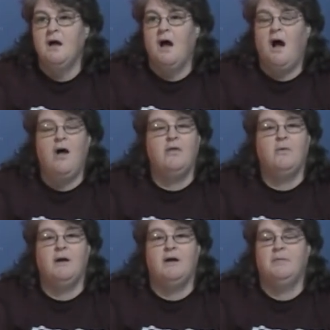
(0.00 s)
All the
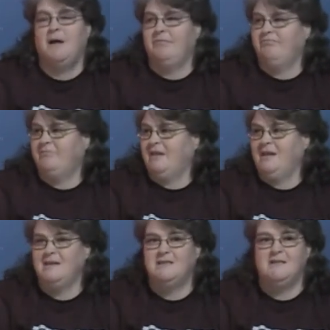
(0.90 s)
way up, I think
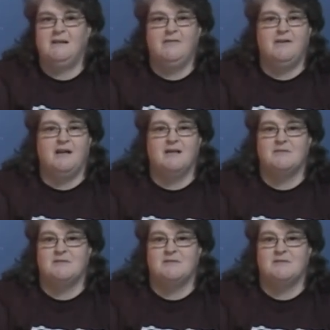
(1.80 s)
he's still even got some